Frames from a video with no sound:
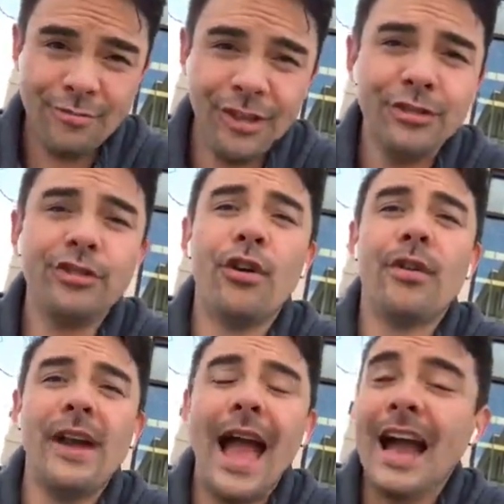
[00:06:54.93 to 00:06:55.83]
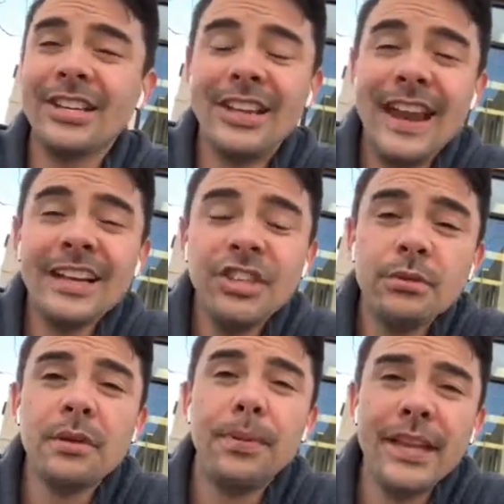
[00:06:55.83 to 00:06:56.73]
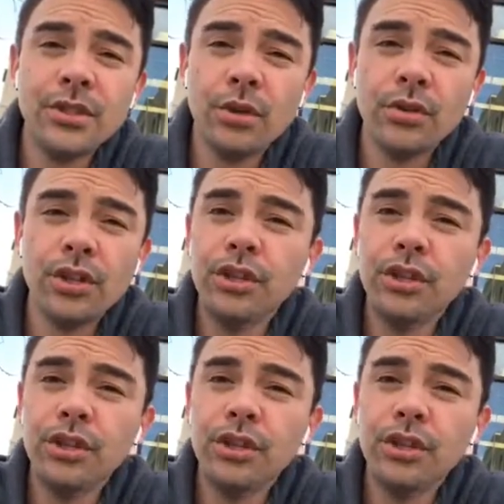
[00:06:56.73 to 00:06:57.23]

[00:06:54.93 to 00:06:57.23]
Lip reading: You don't and actually with a placeholder,